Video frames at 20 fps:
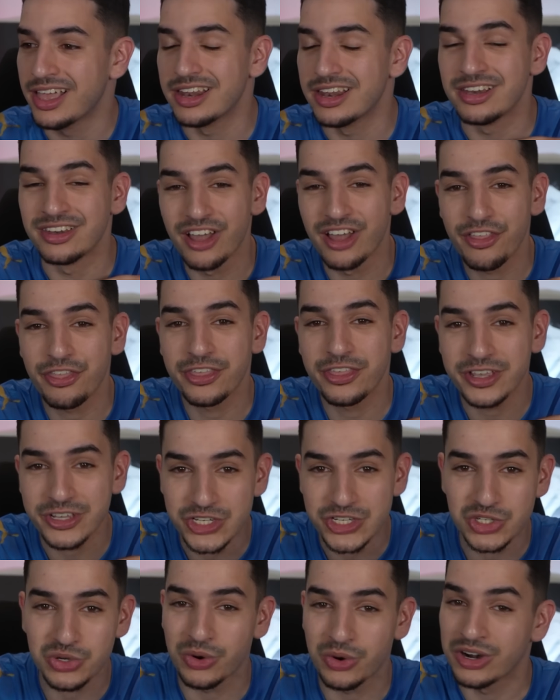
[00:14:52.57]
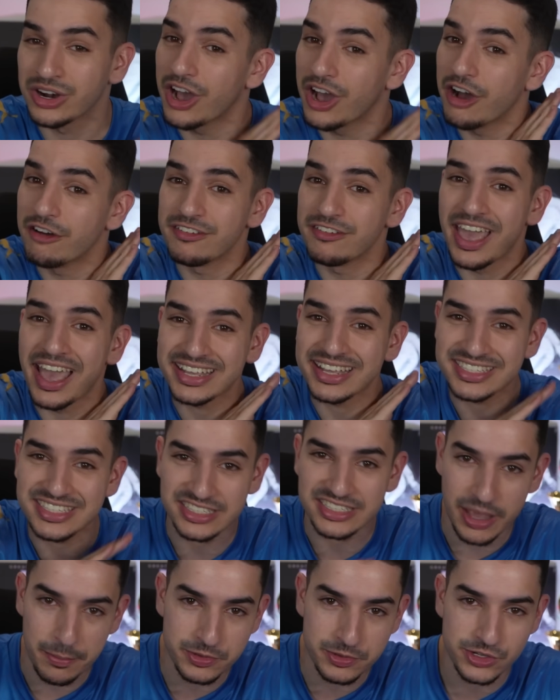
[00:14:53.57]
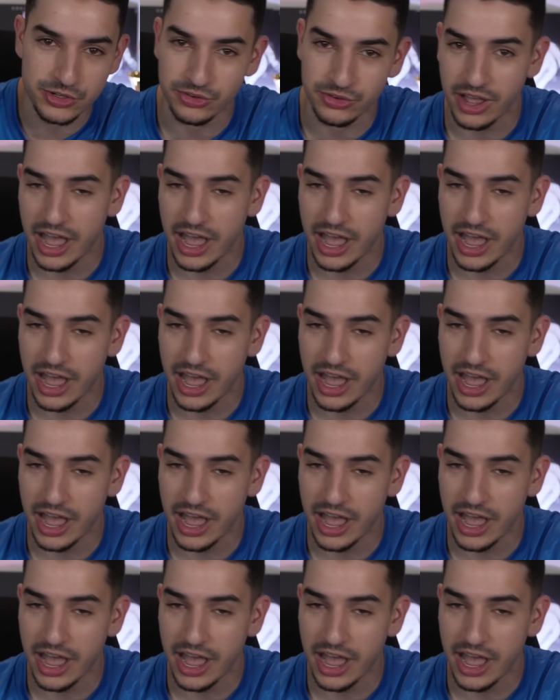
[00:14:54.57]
nothing short of exceptional.